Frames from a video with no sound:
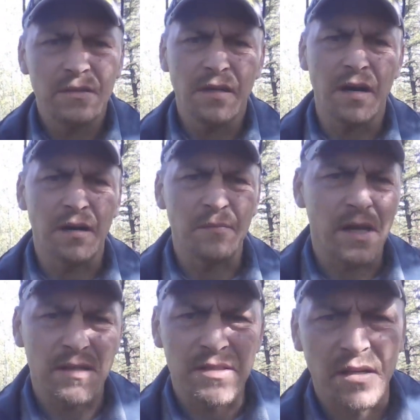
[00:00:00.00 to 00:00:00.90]
Um, he
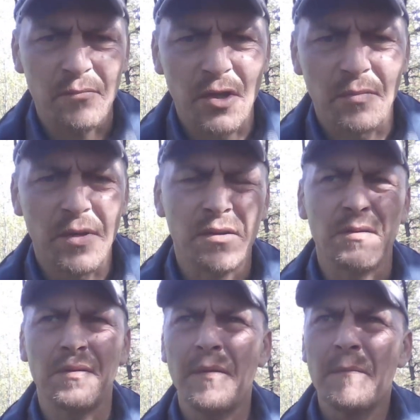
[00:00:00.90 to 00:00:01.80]
had a seven
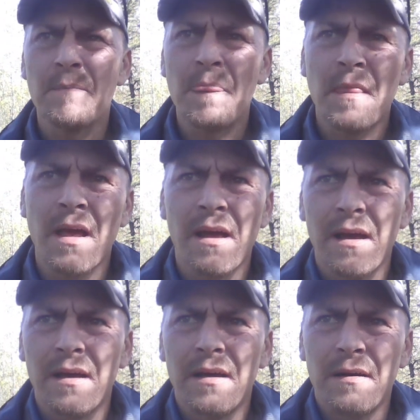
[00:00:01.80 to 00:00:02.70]
millimeter
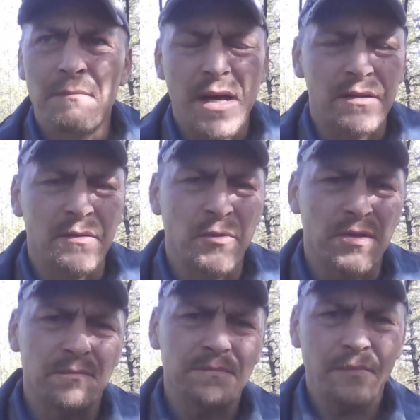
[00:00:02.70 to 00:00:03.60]
magnum with
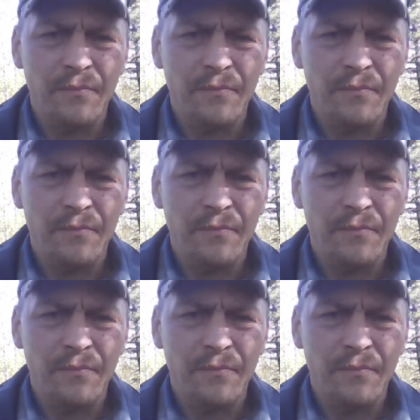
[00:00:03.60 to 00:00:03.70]
him.